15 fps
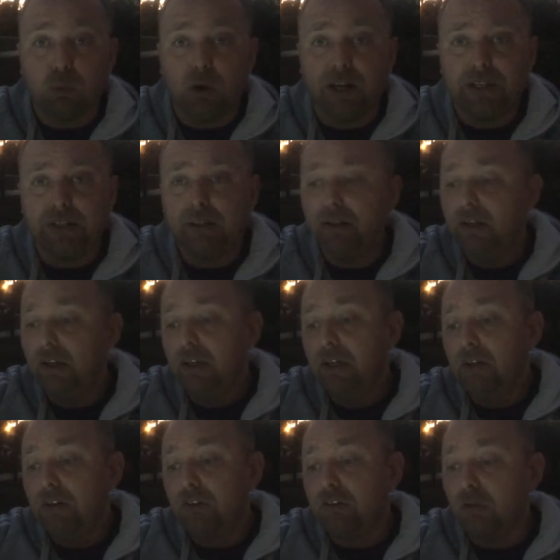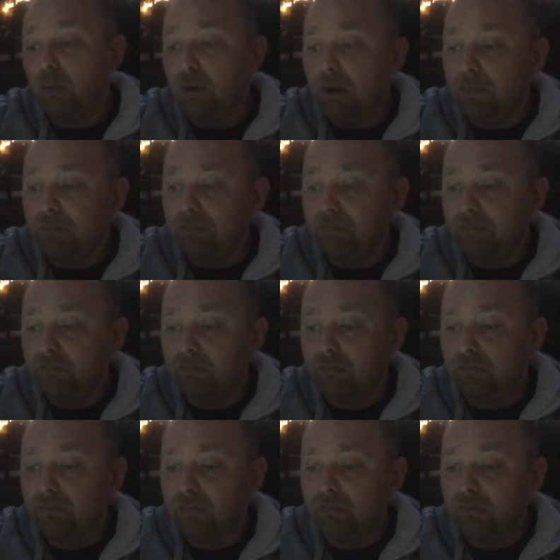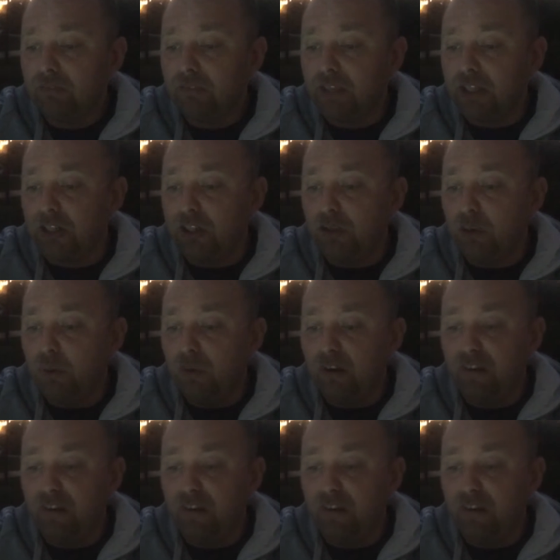One. So, there you go.